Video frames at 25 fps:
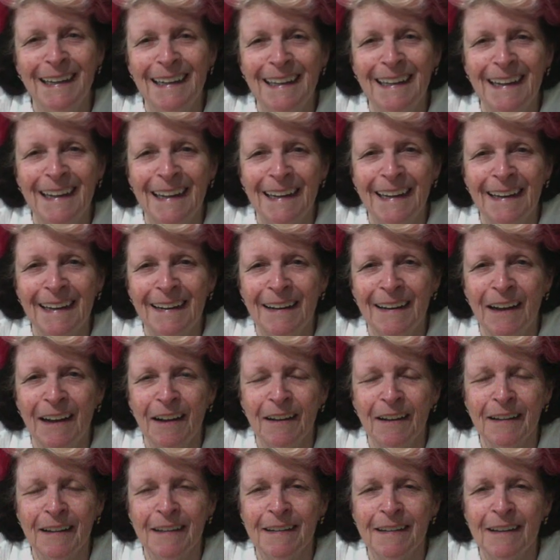
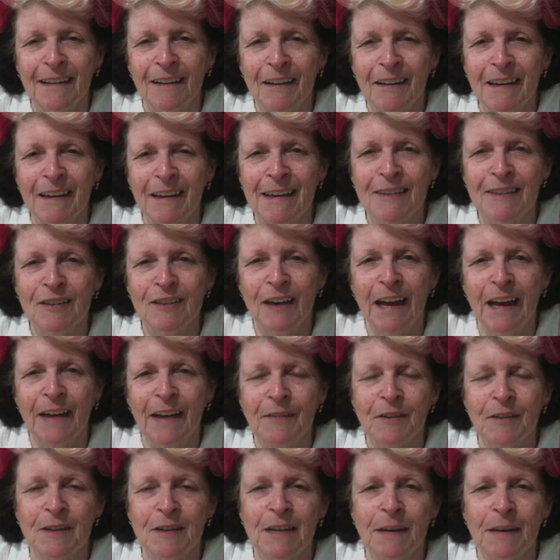I guess I have
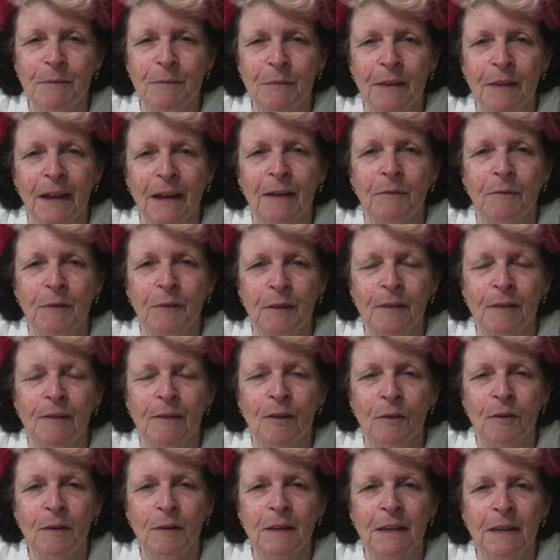to temper that with
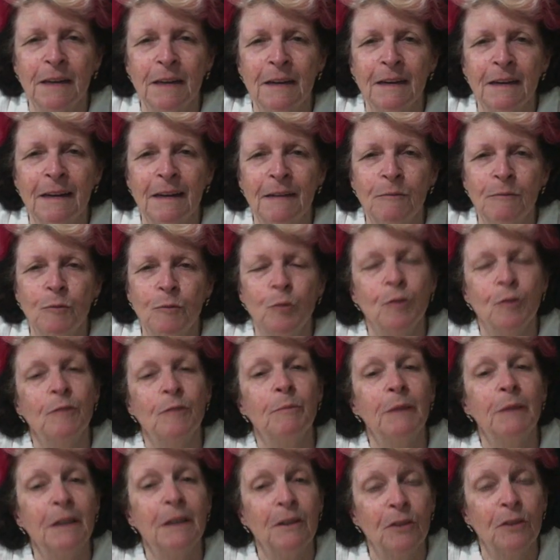knowing that it wouldn't
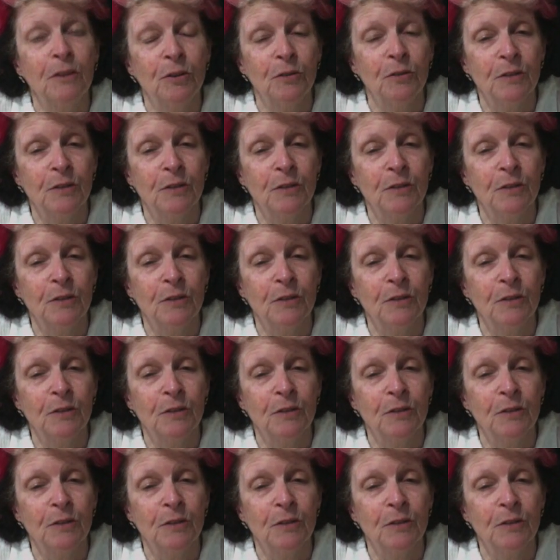be to her